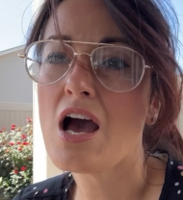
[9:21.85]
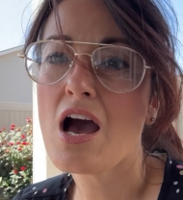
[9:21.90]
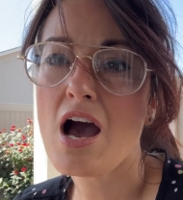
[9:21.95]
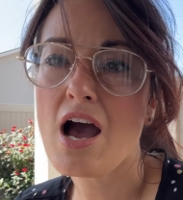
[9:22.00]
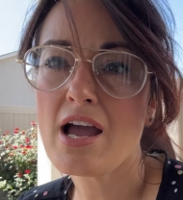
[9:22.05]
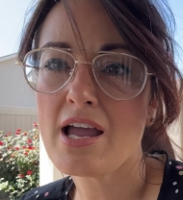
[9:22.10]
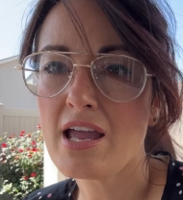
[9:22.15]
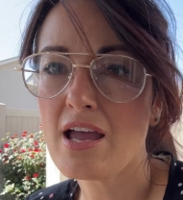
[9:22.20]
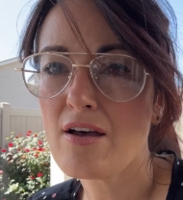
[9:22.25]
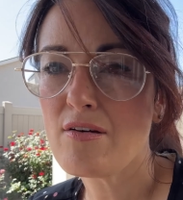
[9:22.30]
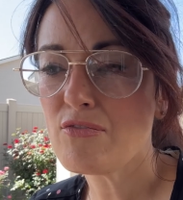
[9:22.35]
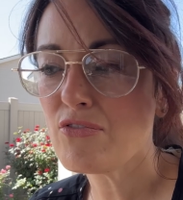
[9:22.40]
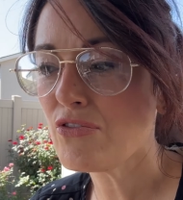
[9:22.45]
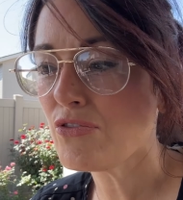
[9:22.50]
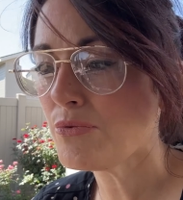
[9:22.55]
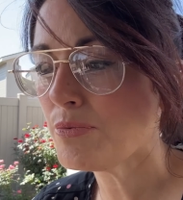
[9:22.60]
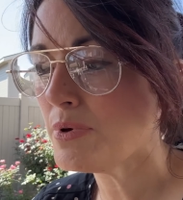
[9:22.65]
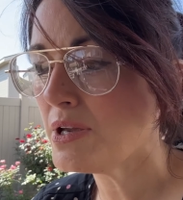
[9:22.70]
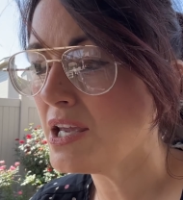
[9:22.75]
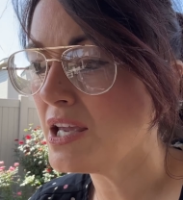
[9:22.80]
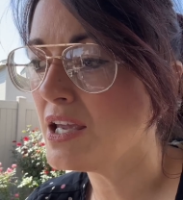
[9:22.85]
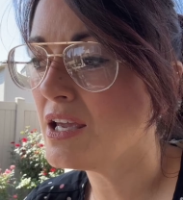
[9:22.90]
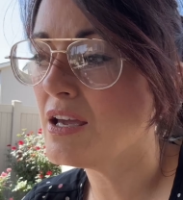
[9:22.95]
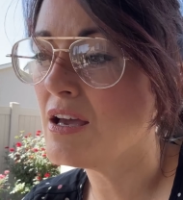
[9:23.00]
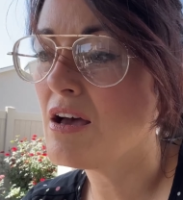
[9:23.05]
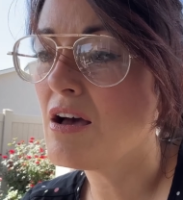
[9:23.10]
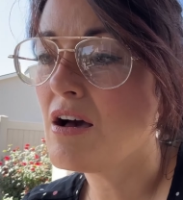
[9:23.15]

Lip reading: I have 3.